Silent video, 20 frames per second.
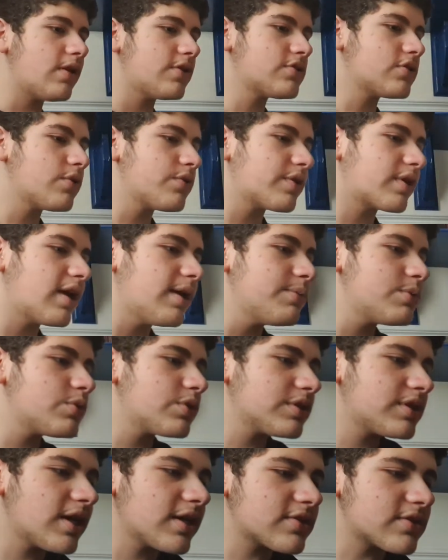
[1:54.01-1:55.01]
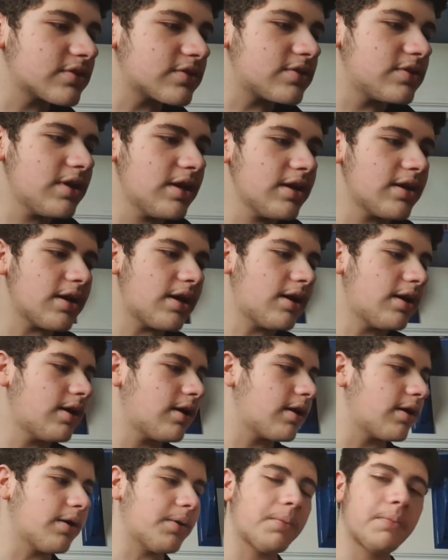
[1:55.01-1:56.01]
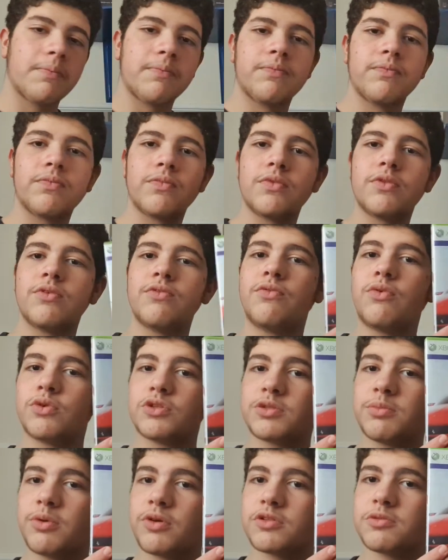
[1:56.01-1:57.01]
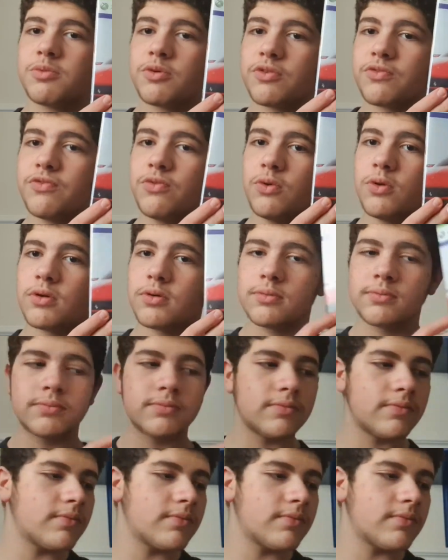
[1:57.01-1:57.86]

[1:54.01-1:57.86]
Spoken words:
So the games we're testing today are Forza Motorsport 4,